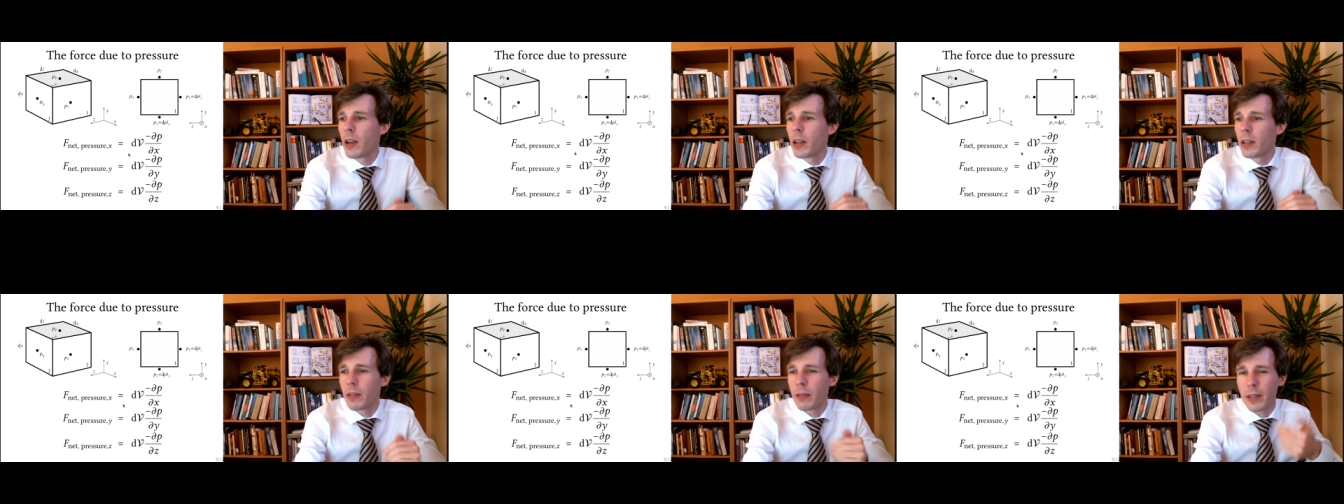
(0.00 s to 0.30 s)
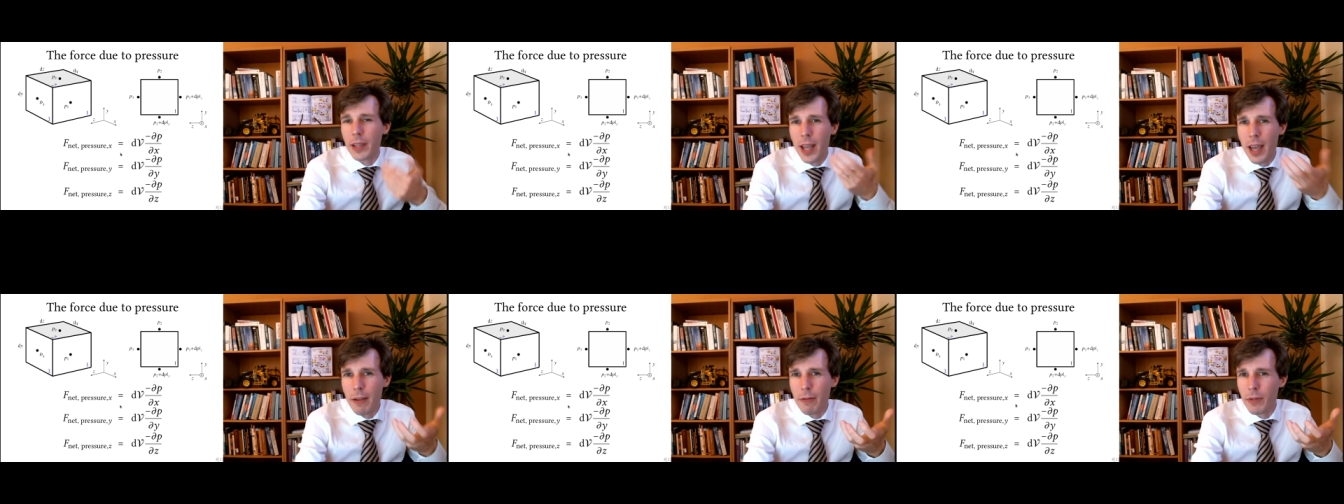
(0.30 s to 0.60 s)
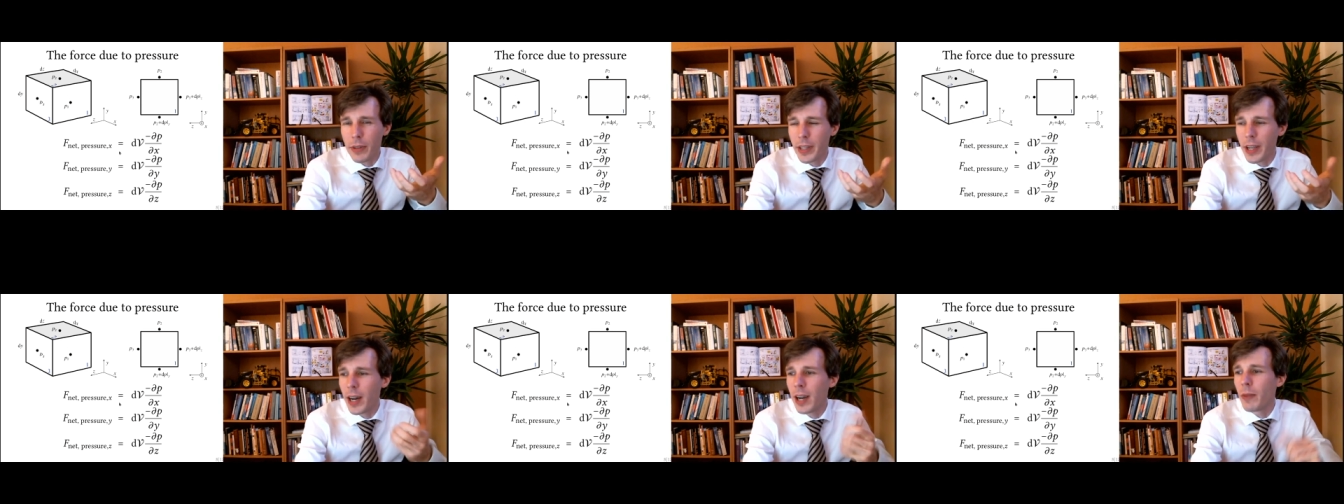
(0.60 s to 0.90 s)
So that every
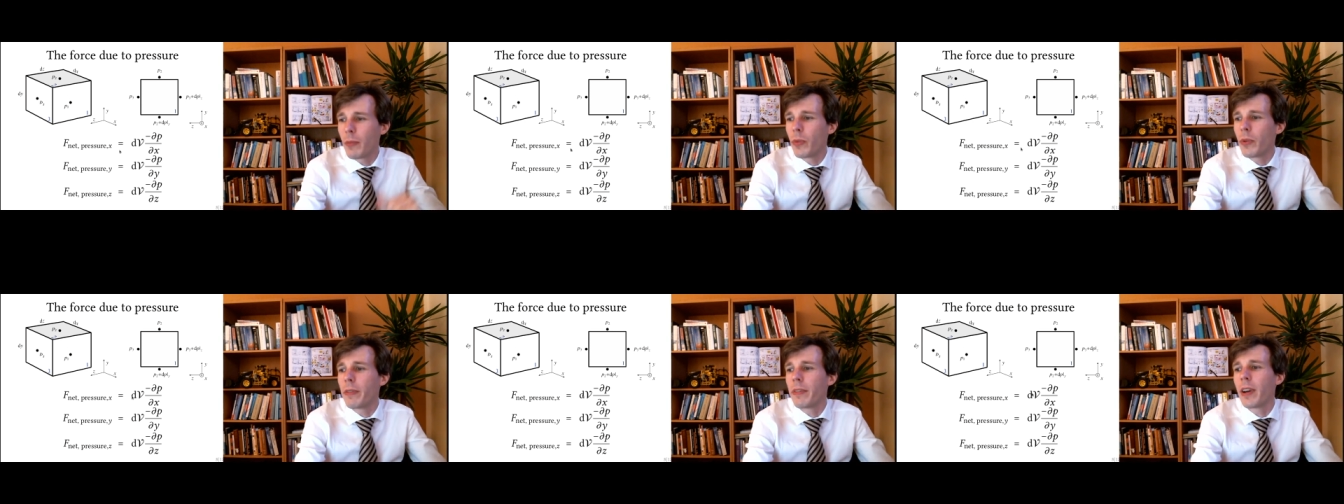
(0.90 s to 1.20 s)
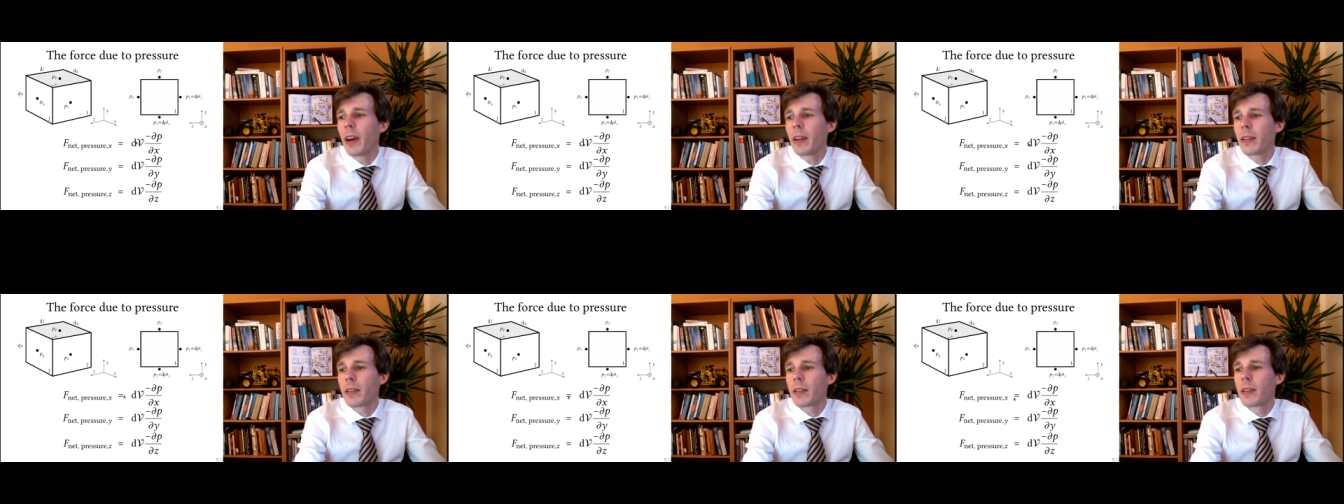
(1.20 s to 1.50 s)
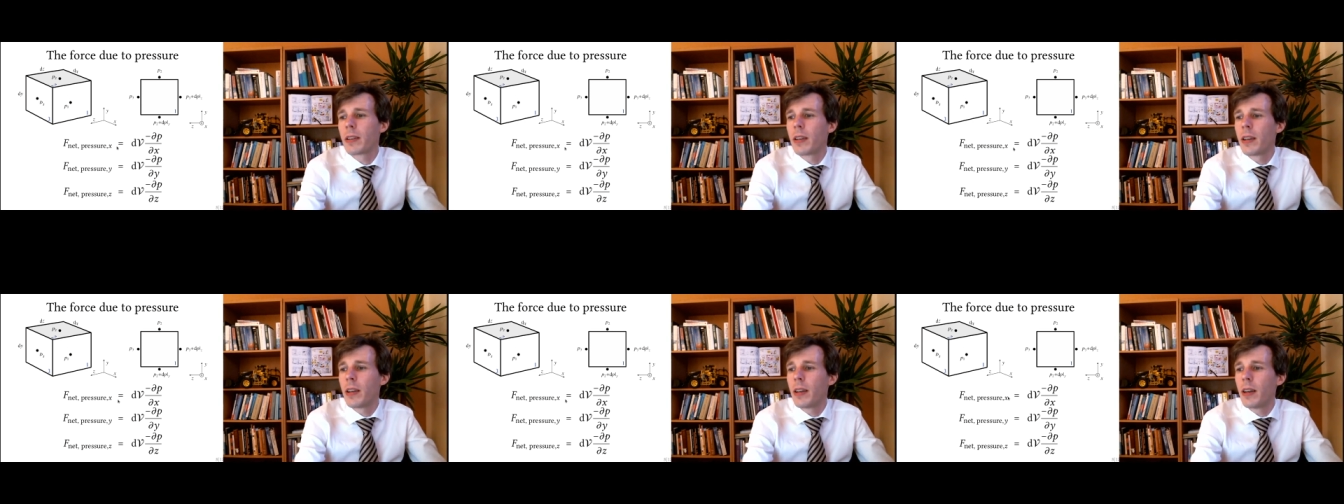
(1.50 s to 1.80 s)
time we got
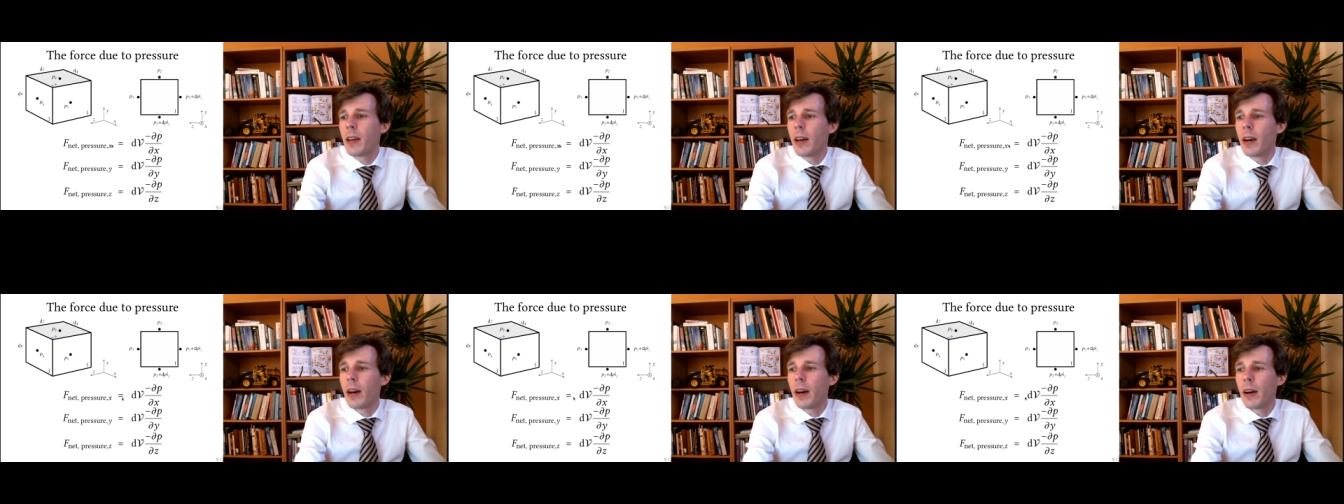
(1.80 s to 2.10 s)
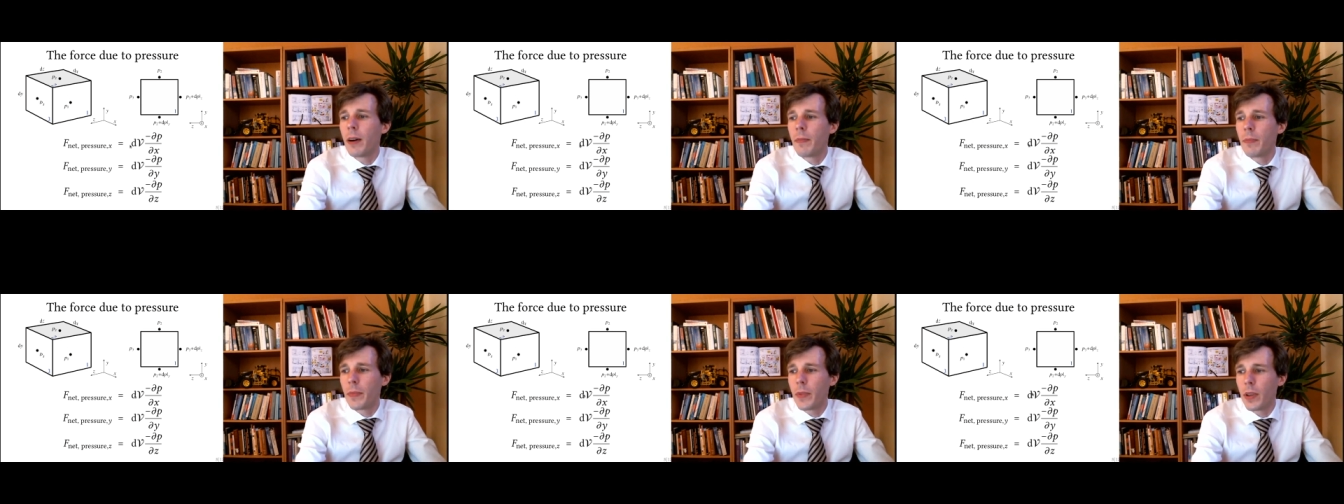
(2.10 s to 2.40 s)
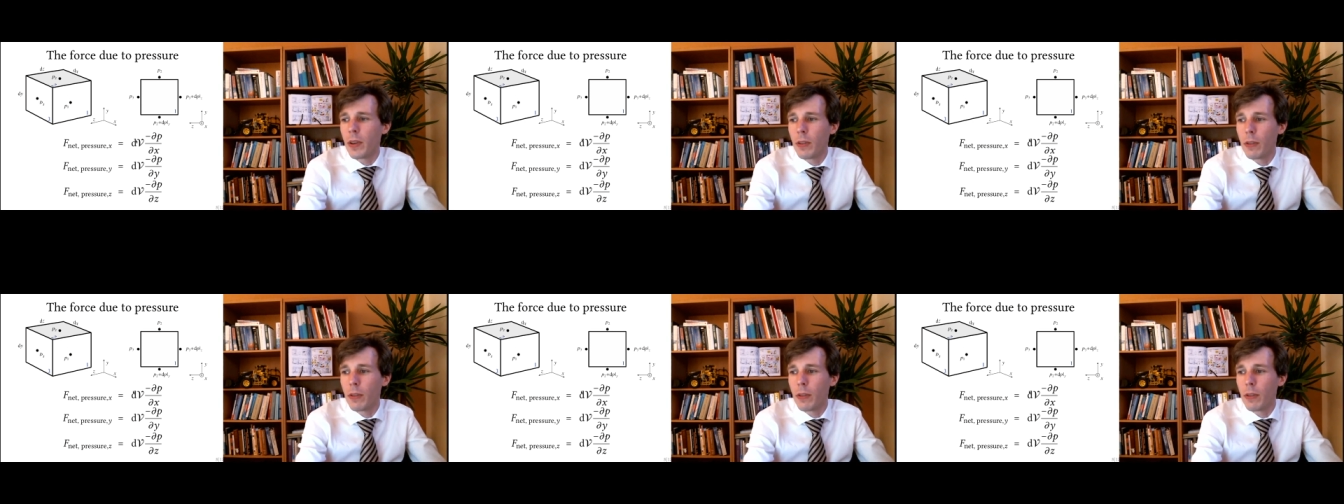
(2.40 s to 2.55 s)
um,